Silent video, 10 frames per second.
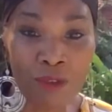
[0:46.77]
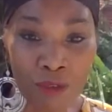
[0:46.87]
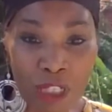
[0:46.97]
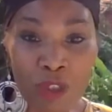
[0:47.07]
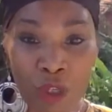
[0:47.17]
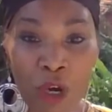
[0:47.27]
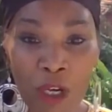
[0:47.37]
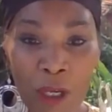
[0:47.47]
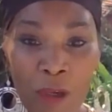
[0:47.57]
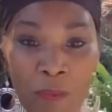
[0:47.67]
Real
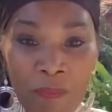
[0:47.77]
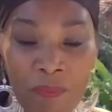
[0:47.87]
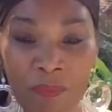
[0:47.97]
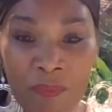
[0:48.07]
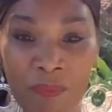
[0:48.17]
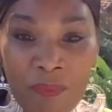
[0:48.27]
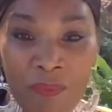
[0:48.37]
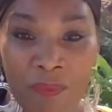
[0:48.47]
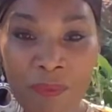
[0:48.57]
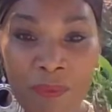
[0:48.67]
talk.
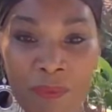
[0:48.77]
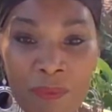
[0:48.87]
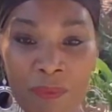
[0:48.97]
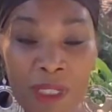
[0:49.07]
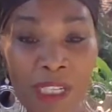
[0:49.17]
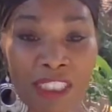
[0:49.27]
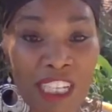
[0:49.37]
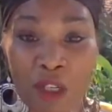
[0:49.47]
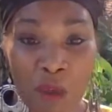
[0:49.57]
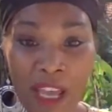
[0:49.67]
Because
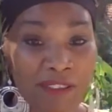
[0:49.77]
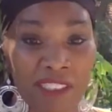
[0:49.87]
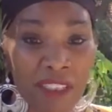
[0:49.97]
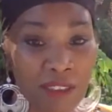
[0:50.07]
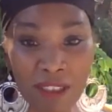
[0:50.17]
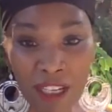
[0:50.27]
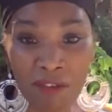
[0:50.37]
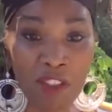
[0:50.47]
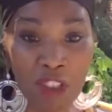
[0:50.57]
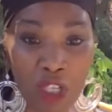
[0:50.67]
they don't have sense
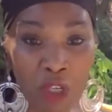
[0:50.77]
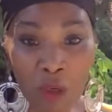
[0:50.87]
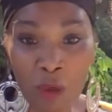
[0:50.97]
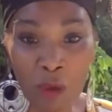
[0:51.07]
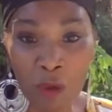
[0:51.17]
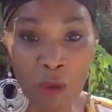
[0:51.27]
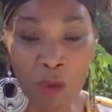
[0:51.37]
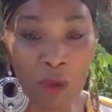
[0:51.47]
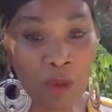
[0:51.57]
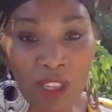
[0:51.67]
enough to know
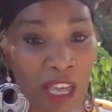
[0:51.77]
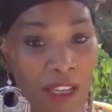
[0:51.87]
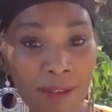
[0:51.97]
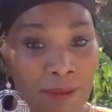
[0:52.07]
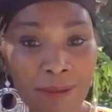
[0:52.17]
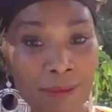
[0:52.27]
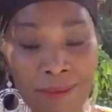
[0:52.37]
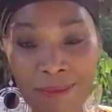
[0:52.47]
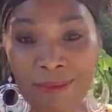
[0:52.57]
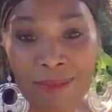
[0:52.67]
that
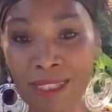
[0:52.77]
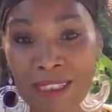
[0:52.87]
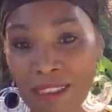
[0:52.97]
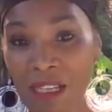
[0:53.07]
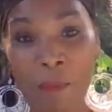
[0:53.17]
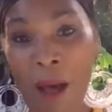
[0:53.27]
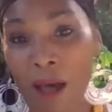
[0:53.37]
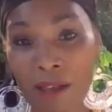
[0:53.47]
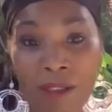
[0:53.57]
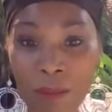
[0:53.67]
it's
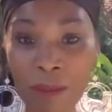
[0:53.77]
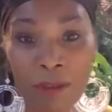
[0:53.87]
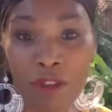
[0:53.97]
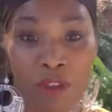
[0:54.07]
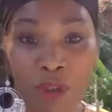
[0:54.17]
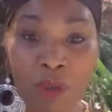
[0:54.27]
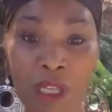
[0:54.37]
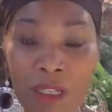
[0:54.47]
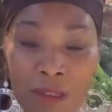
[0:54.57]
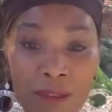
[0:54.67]
impossible to do,
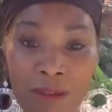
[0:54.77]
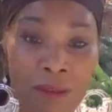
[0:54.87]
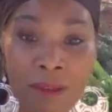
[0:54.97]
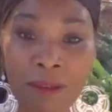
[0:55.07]
that it's,